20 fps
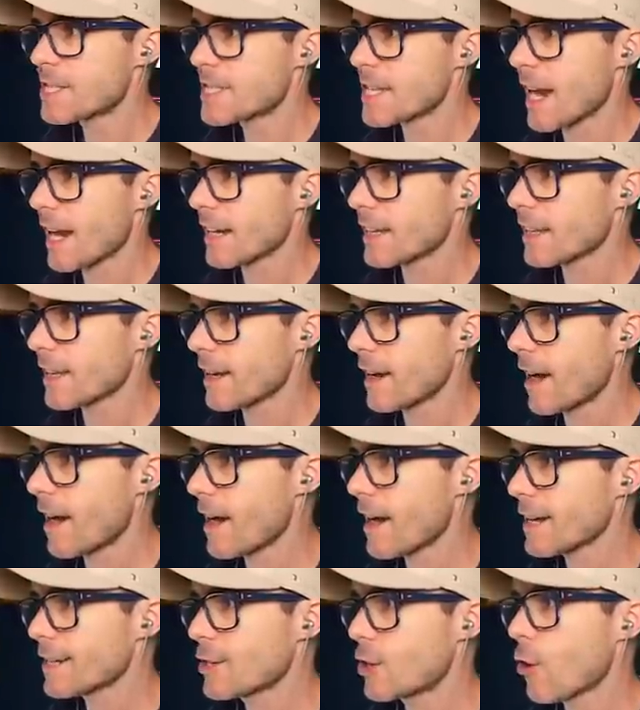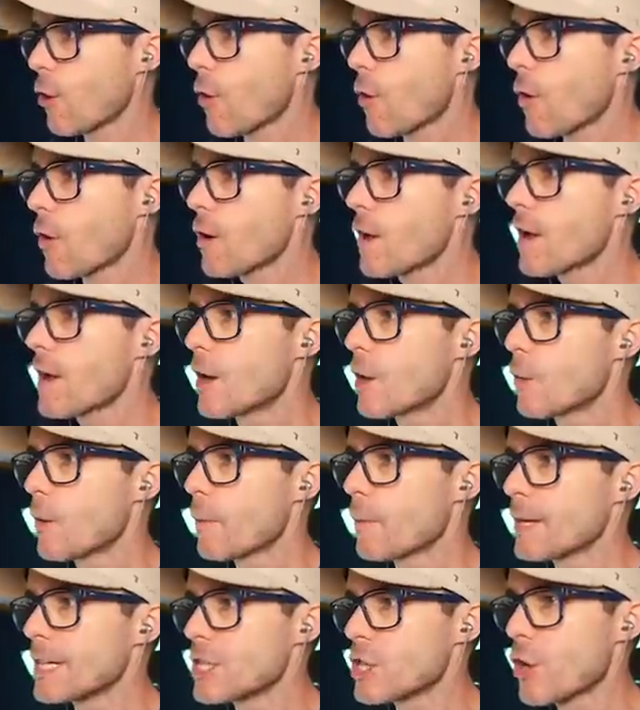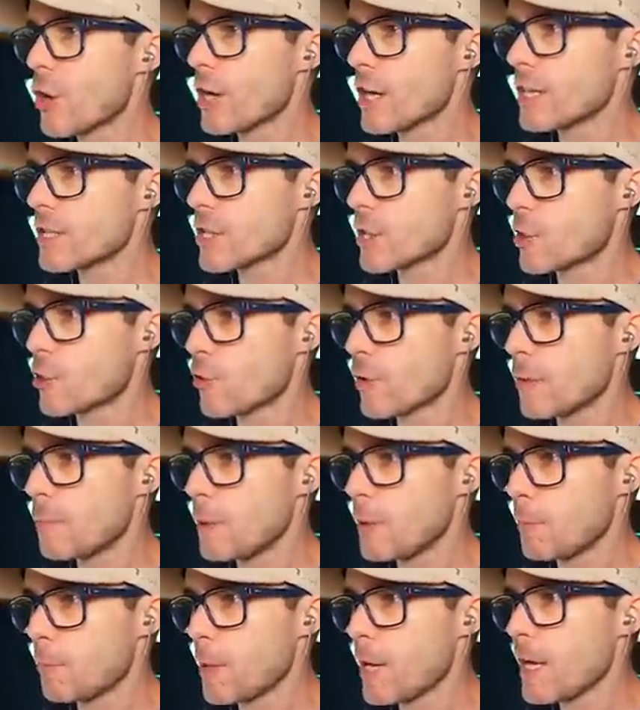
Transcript: insanely hardcore when we turn into Creepy